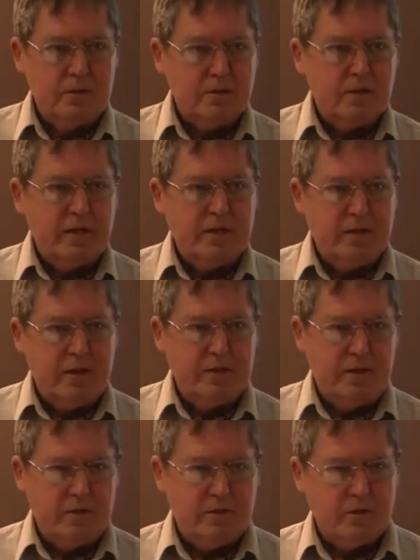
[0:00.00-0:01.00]
in the late
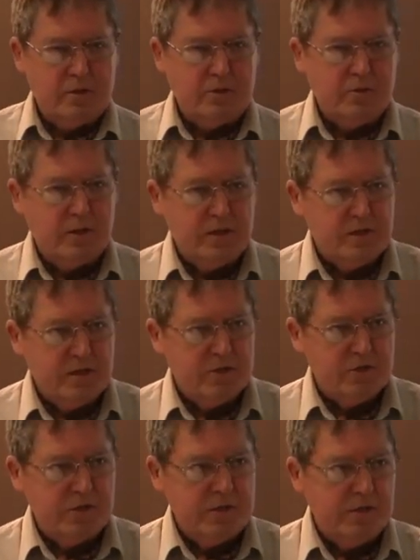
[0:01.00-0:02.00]
19th, early 20th
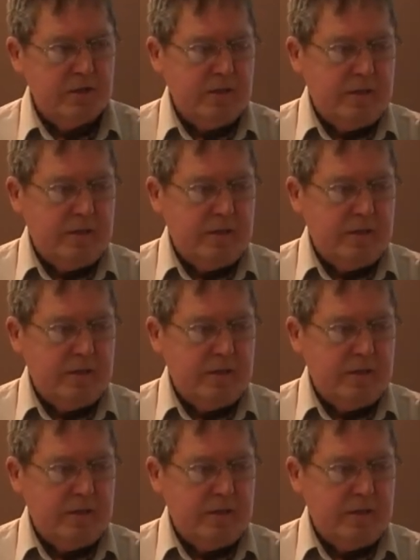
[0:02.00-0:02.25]
centuries,